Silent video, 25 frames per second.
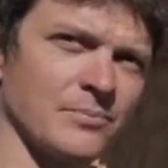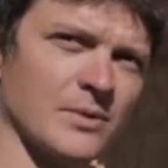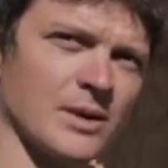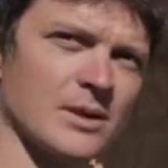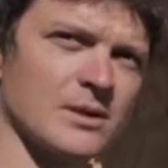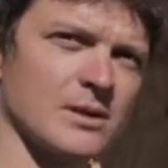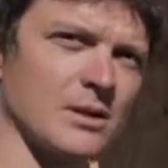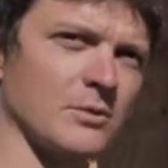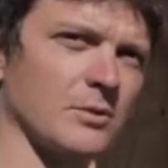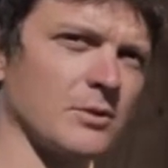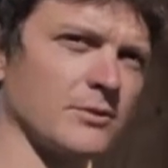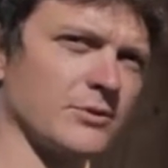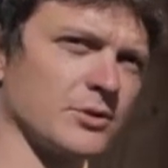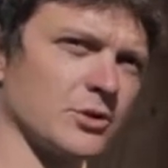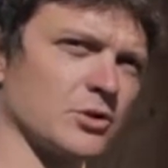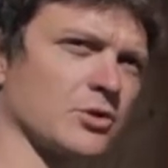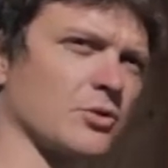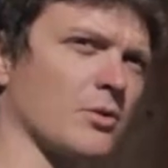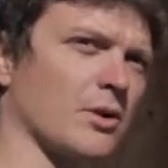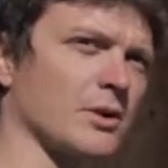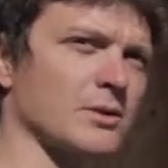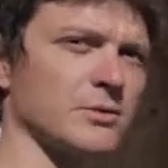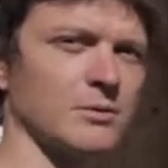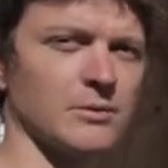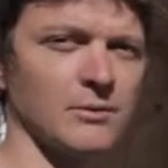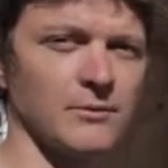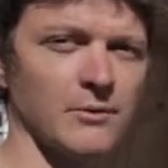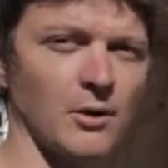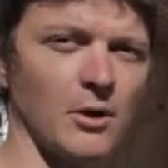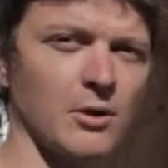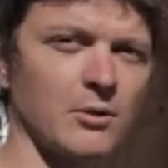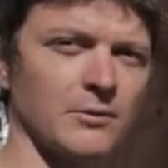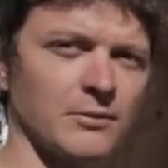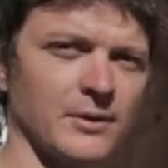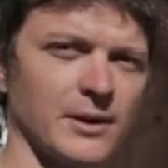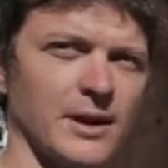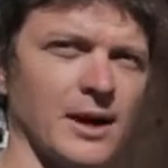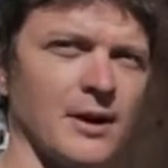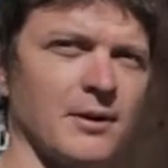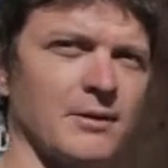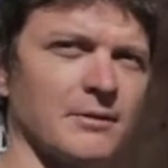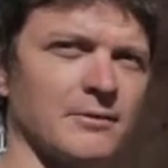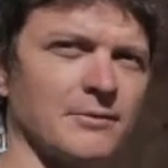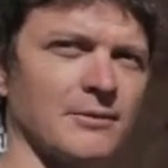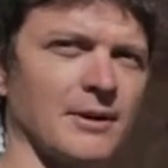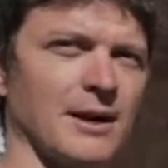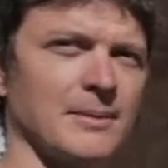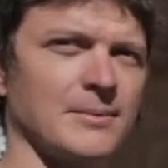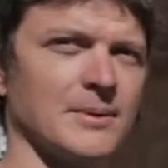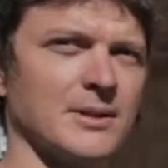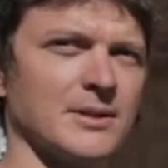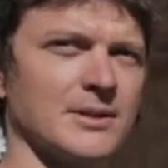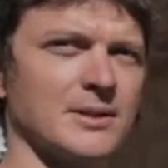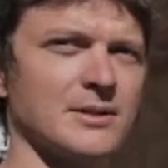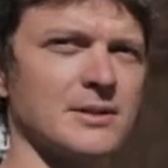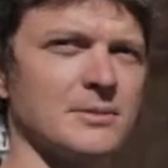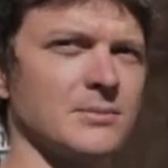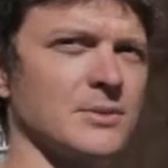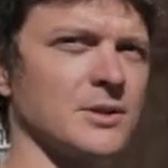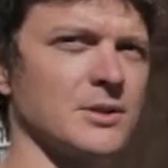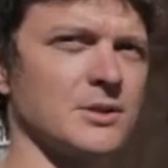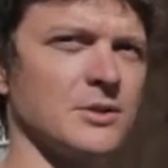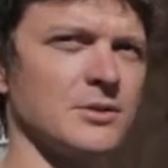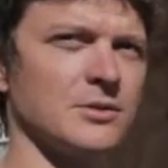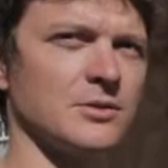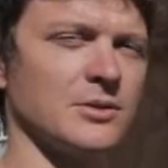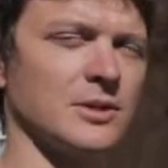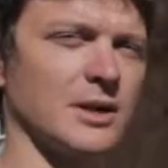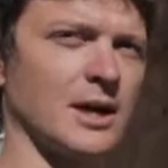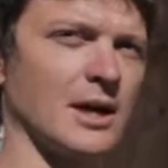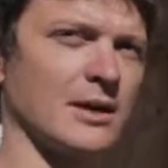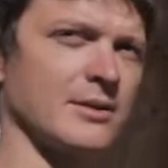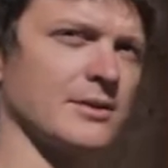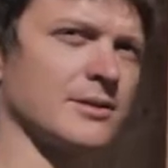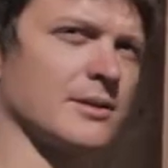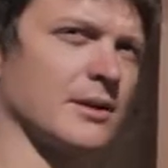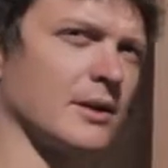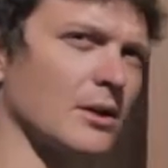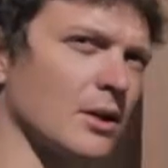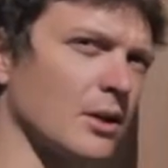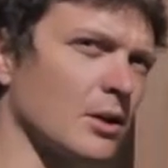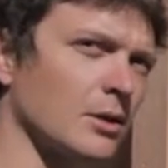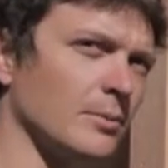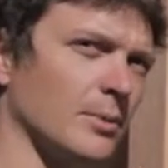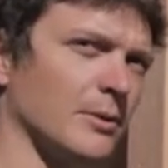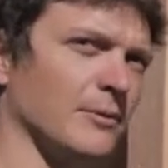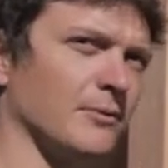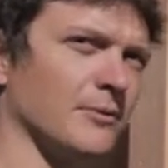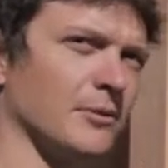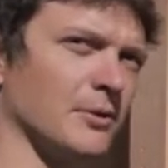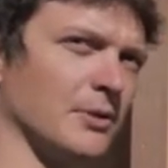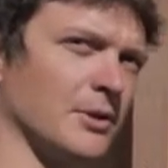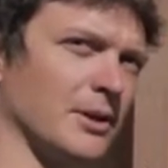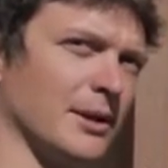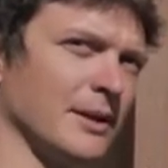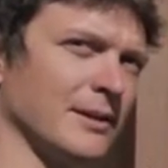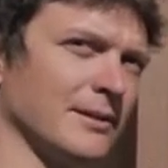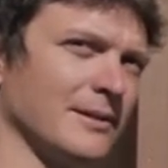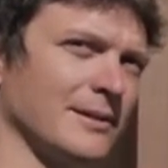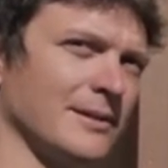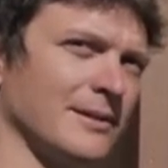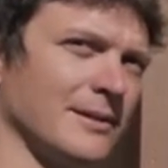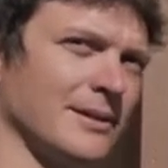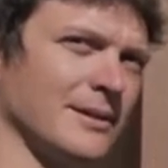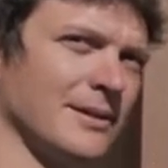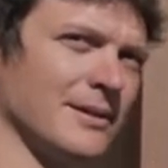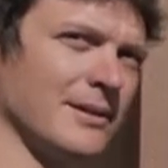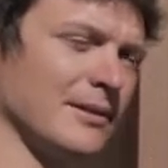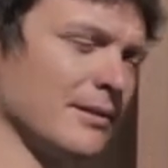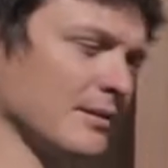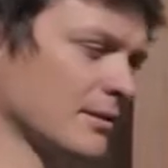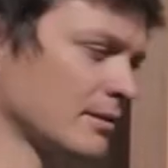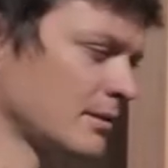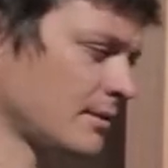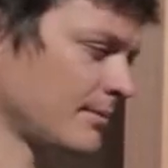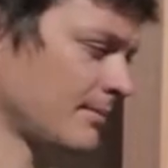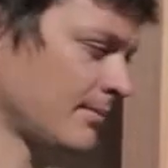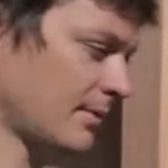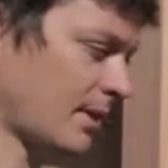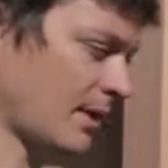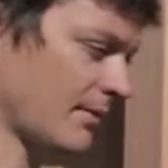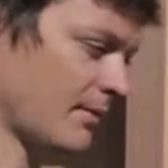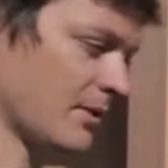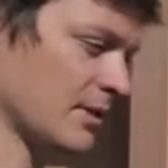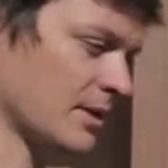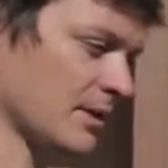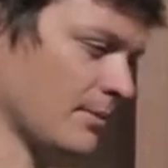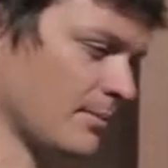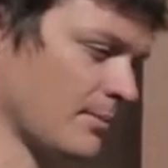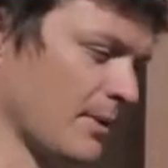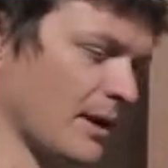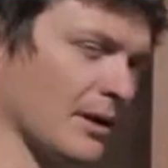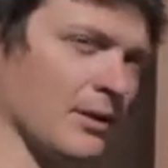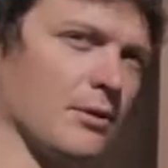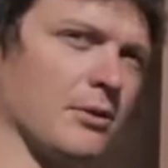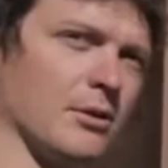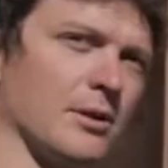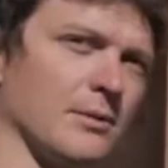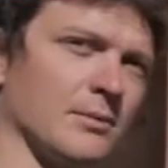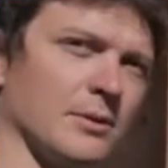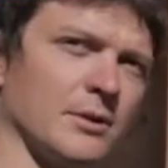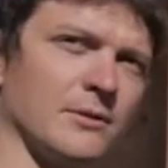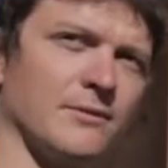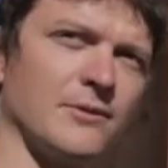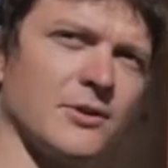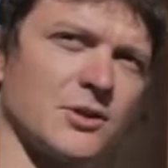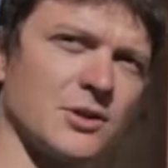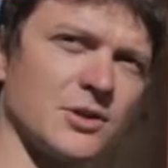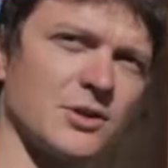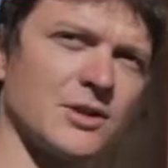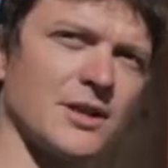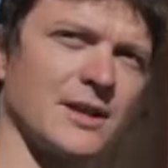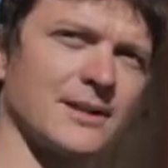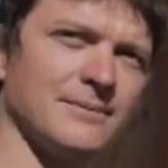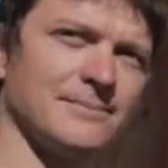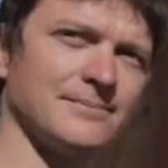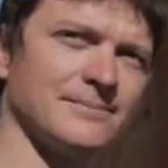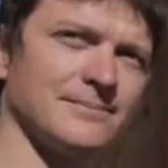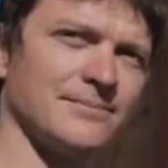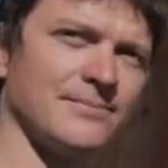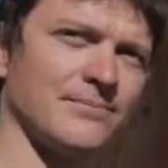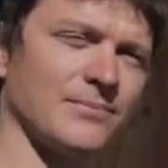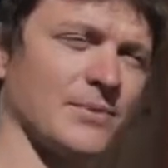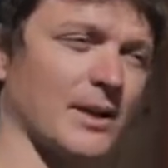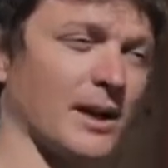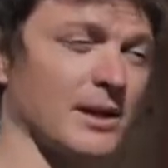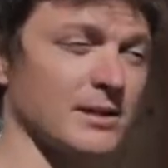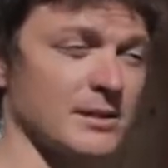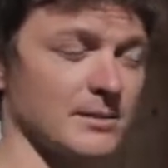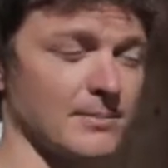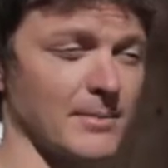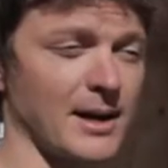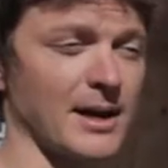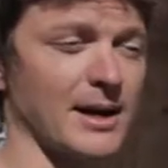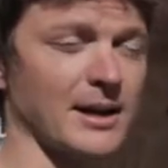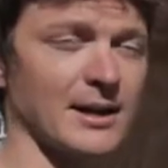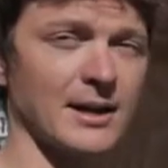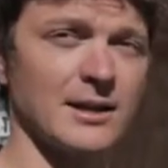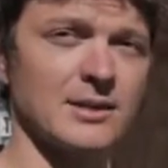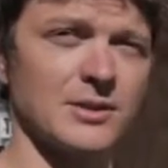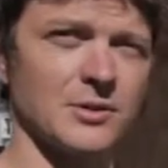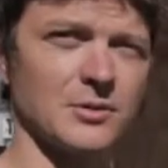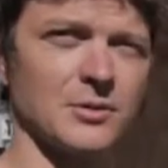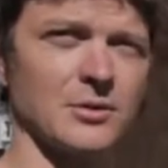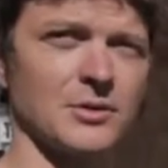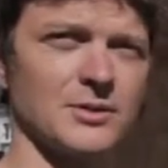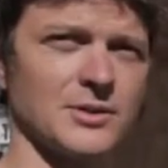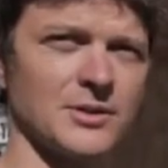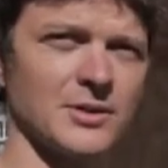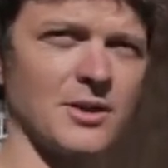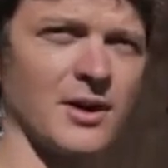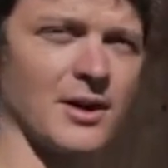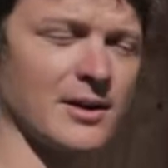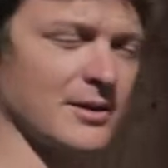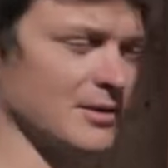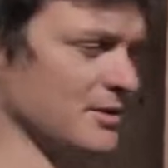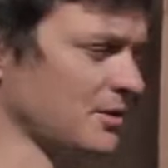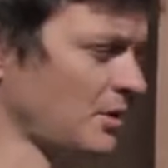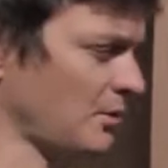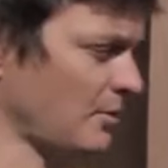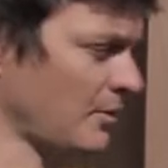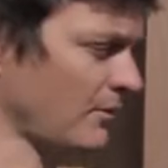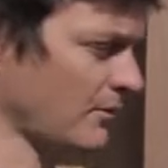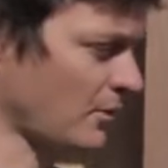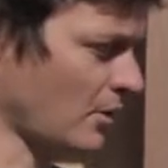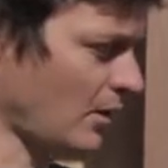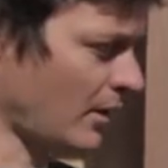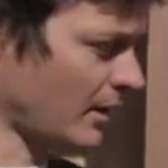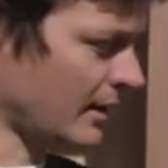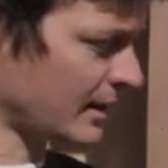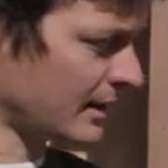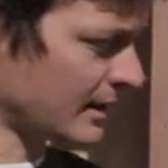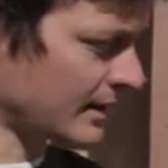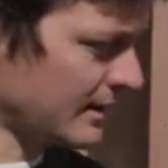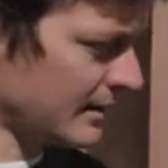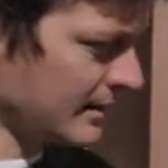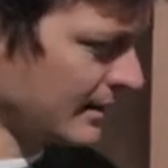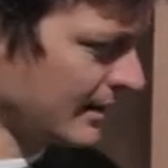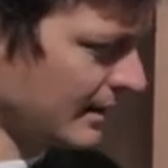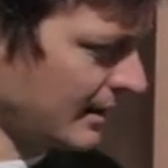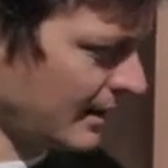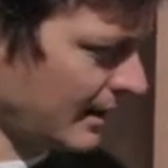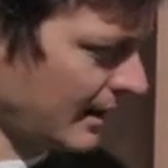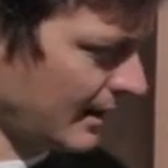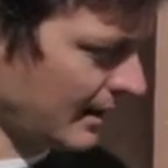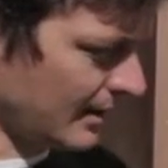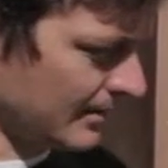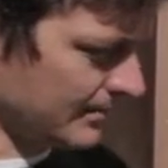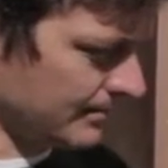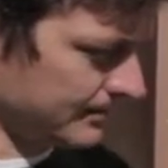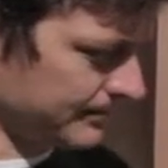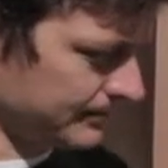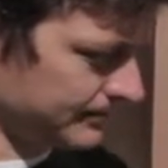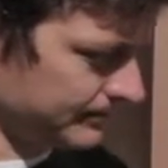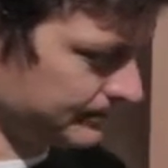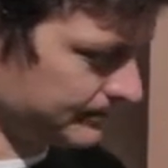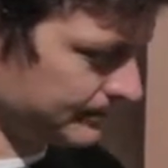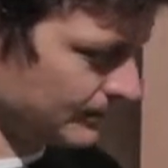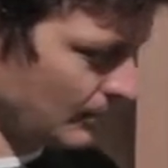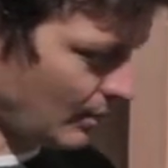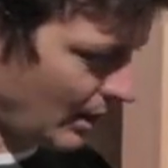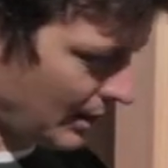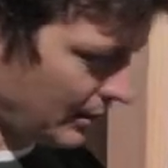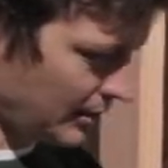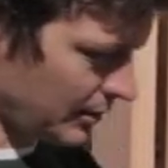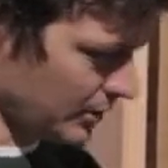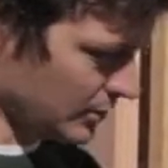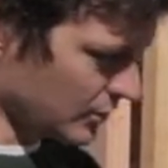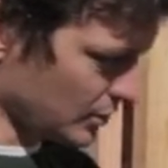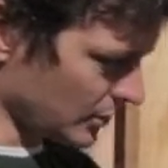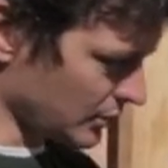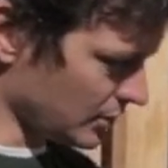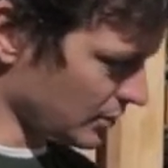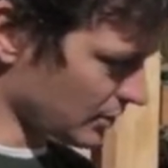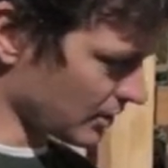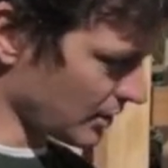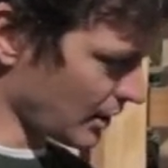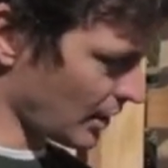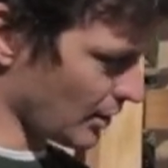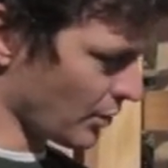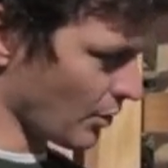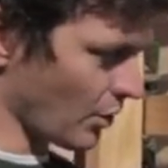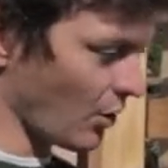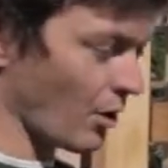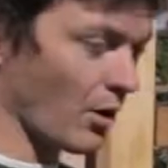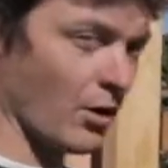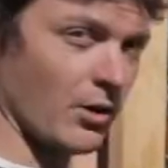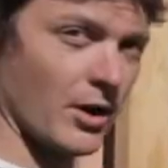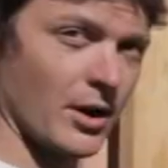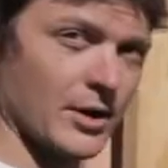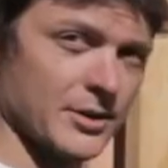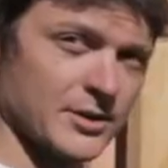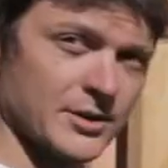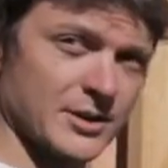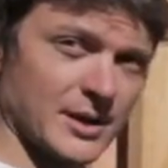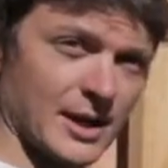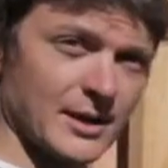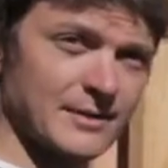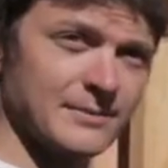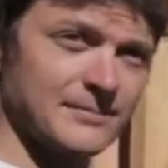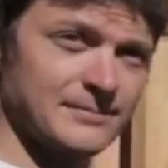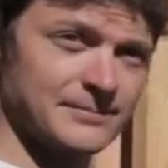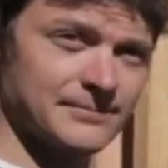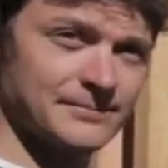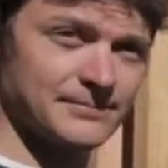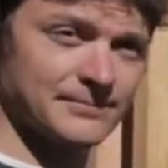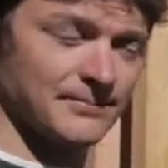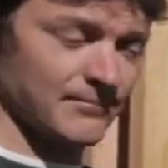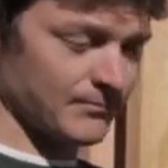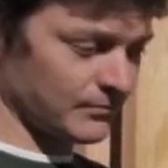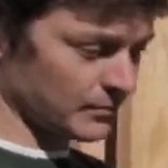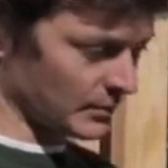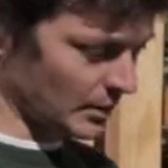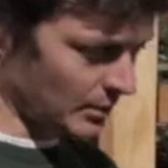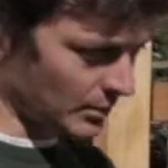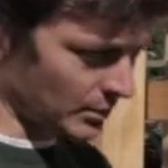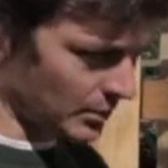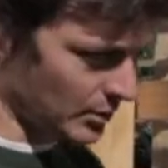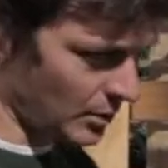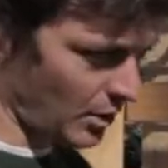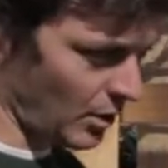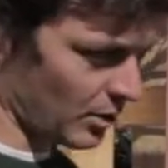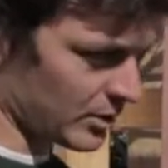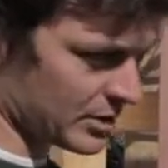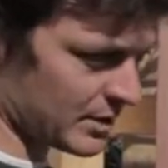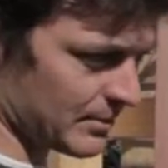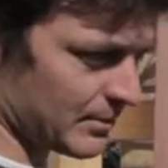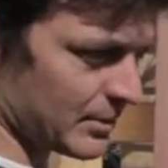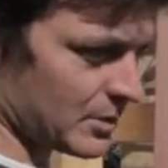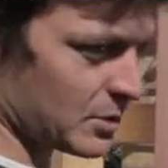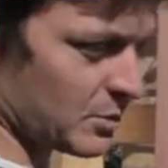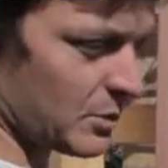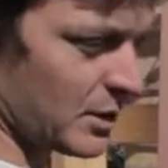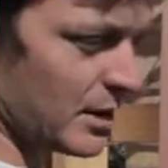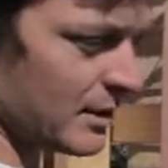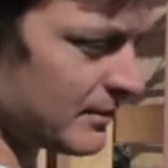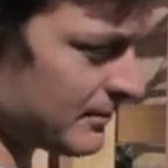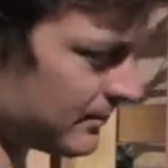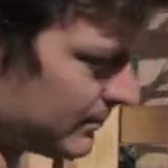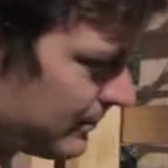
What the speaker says: So we've just tried to evolve the current framing systems that's used in houses a little bit further to give us a better thermal efficiency and to make it easier on site. So we've got, rather than just a stud with nogs in between,